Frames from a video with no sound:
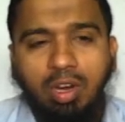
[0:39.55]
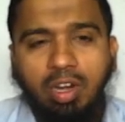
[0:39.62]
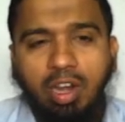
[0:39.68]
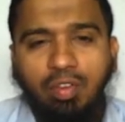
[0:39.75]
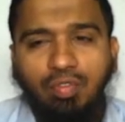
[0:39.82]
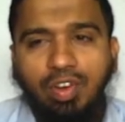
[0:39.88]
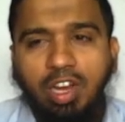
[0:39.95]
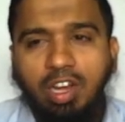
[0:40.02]

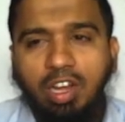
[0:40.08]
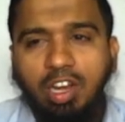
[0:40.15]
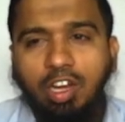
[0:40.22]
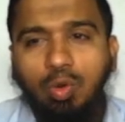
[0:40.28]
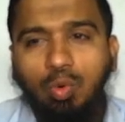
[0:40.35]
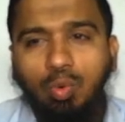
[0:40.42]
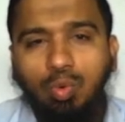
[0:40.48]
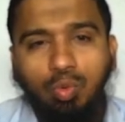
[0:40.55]
definitely
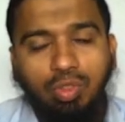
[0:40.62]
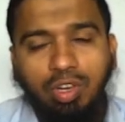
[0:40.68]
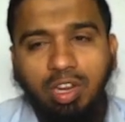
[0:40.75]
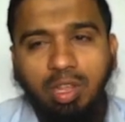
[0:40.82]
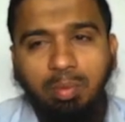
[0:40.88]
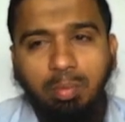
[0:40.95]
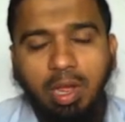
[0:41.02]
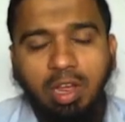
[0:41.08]
2 to
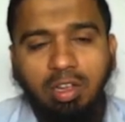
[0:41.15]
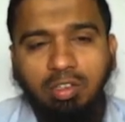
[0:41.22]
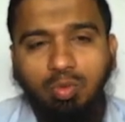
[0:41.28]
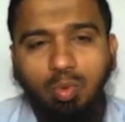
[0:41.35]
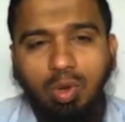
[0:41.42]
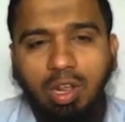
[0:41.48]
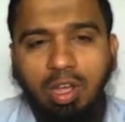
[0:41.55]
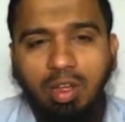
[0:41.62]
3 marks
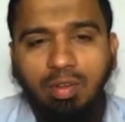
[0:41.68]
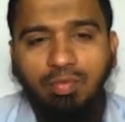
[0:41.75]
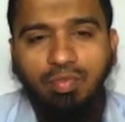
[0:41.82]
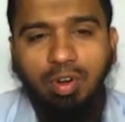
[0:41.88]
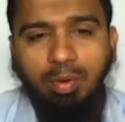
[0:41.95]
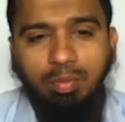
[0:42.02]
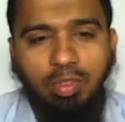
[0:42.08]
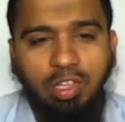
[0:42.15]
will come
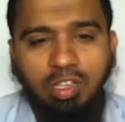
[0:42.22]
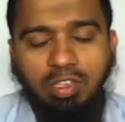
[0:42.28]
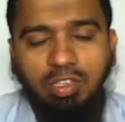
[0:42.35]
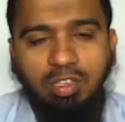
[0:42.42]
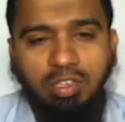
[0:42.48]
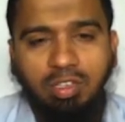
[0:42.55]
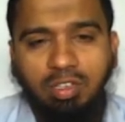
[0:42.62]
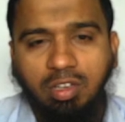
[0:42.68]
from
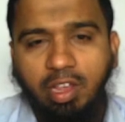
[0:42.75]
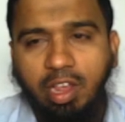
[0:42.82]
this,